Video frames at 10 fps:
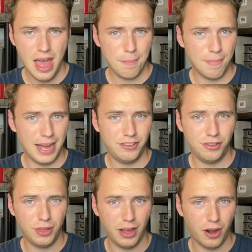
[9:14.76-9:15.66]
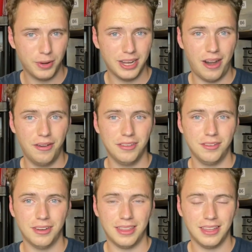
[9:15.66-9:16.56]
Mind you, they are retiring
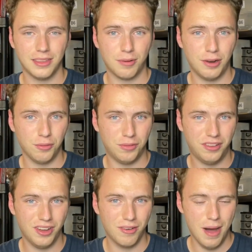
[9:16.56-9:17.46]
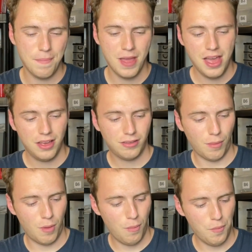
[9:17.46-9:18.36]
soon, and I think the price will still go up. So
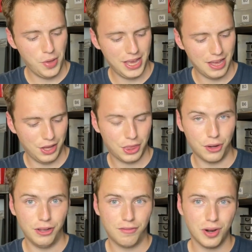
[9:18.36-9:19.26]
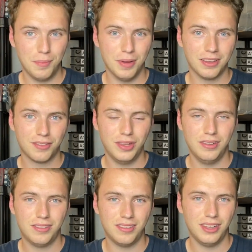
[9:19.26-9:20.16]
I'm hoping we can get like 30, 40 bucks for
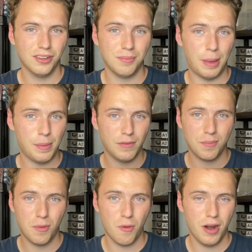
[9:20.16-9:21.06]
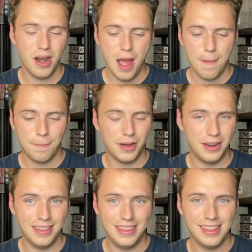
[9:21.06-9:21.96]
these sealed, maybe even more.
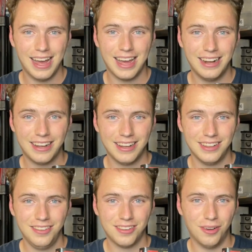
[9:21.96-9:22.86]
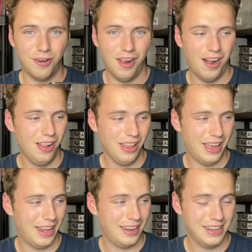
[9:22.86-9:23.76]
But that kind of concludes the whole haul.
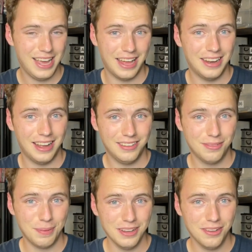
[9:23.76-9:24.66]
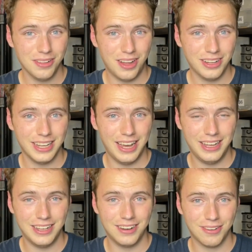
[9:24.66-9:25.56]
And again, I spent a whole long day,
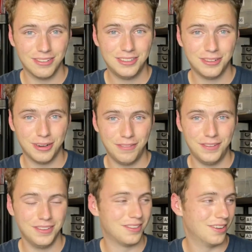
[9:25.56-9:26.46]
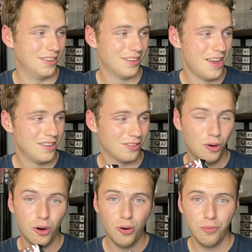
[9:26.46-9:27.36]
you know, going to quite a few stores. So
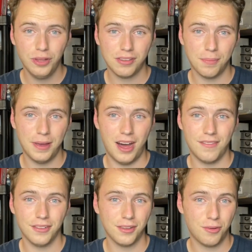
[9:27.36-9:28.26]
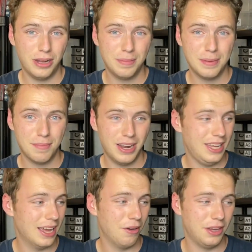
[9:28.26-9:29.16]
hopefully this will pay off. Also quite a bit of
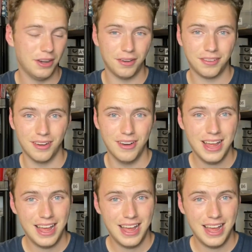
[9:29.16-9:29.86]
money out here. So